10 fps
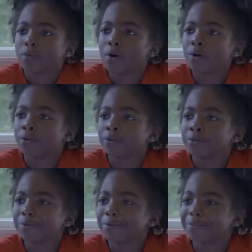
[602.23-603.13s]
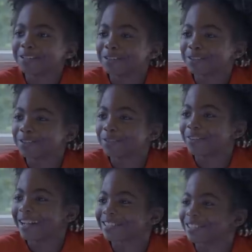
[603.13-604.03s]
Whoa, you're moving a little too
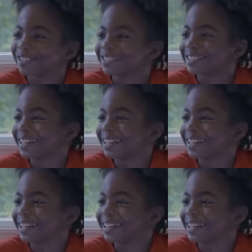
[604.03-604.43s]
fast, don't you